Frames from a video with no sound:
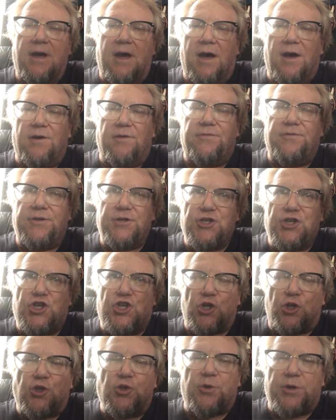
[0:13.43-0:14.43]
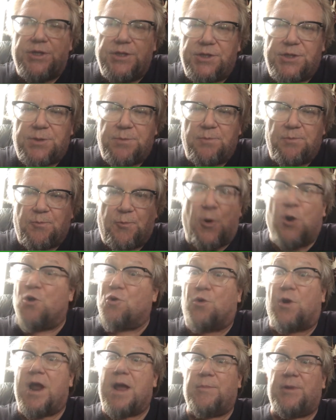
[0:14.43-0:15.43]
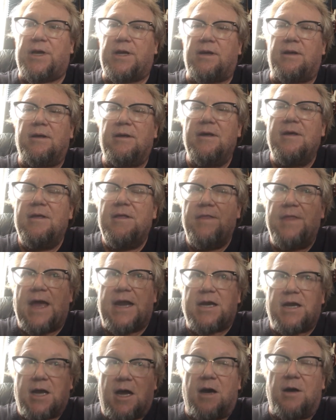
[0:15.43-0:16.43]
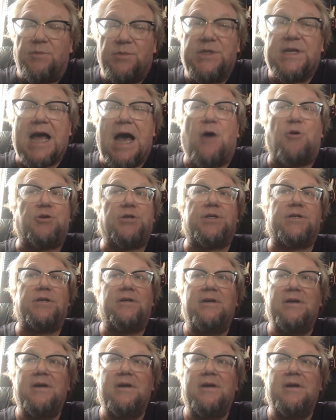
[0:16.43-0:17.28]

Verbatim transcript: of children's programming that comes out